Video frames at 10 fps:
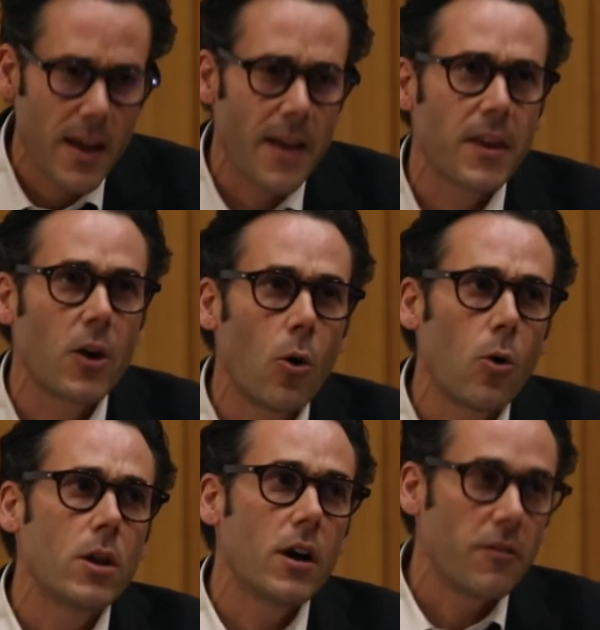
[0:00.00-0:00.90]
And the
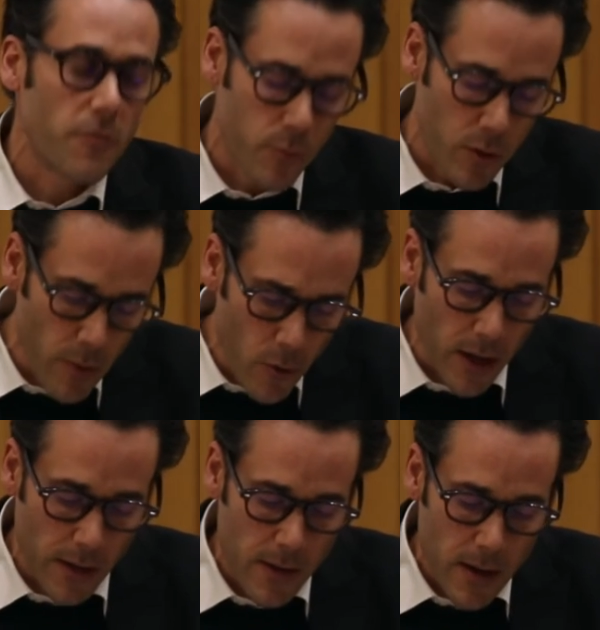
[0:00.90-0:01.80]
goal of
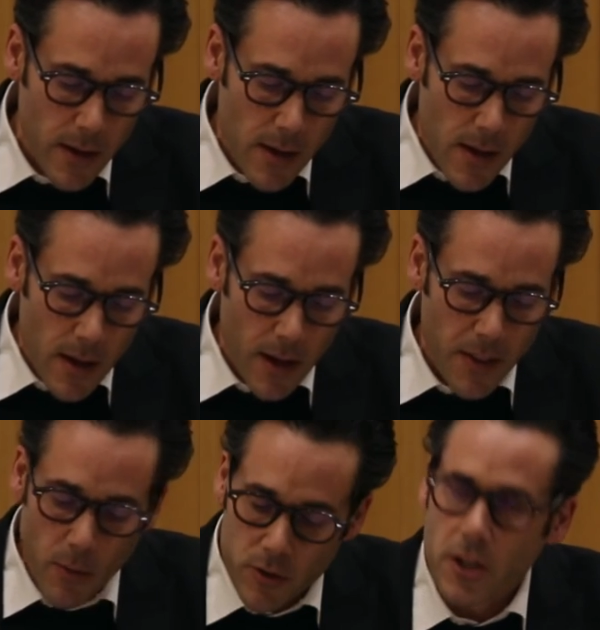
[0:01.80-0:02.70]
promoting
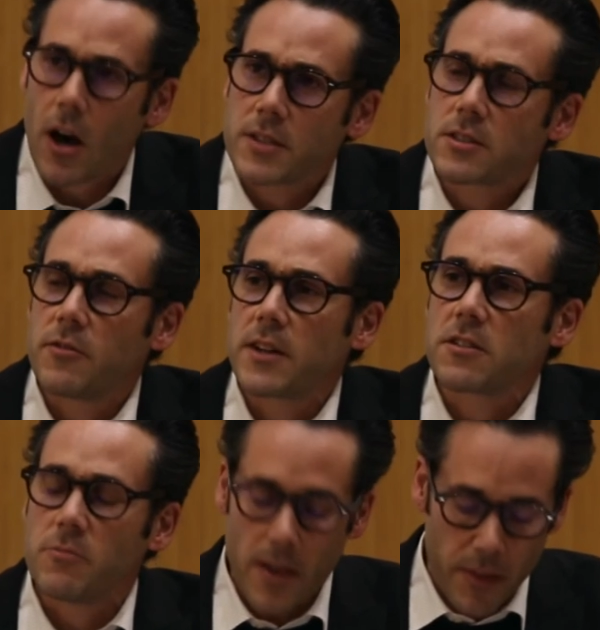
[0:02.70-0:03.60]
the most
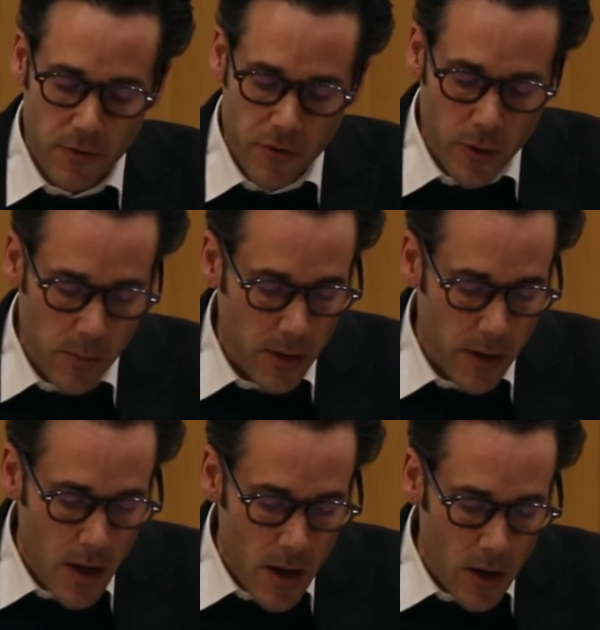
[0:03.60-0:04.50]
cost-effective method of
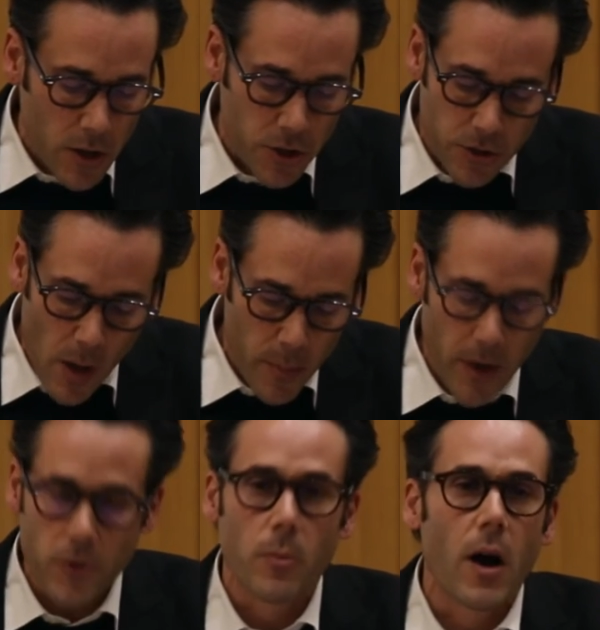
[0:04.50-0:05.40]
treatment should not be
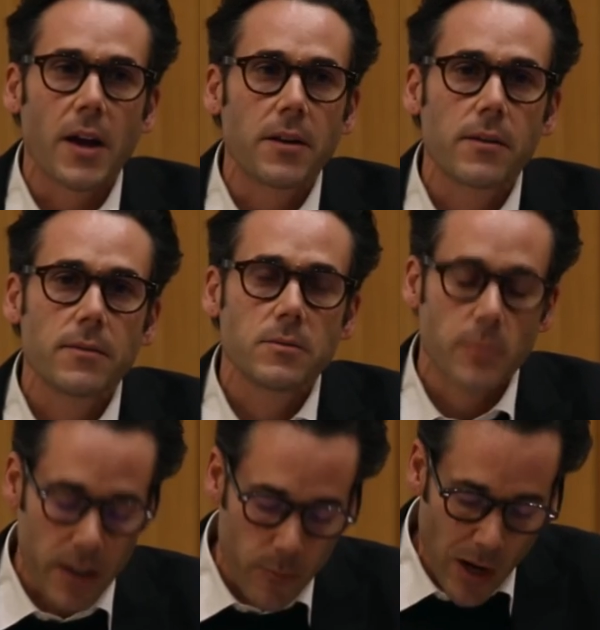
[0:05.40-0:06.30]
undermined
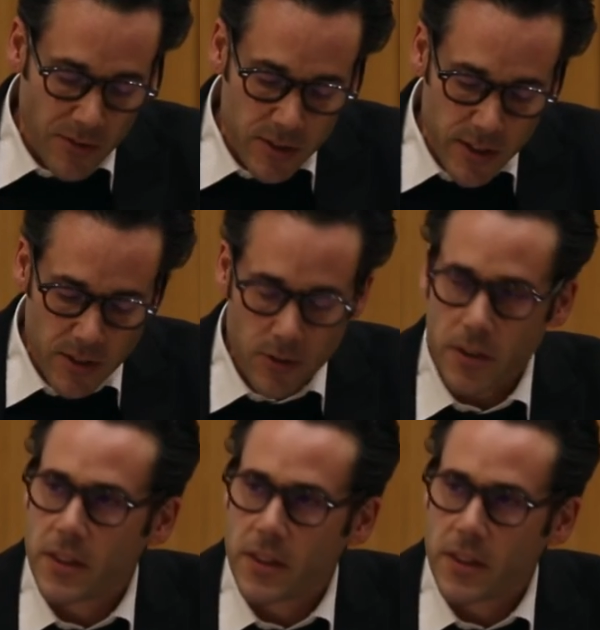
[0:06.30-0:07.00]
by the private sector.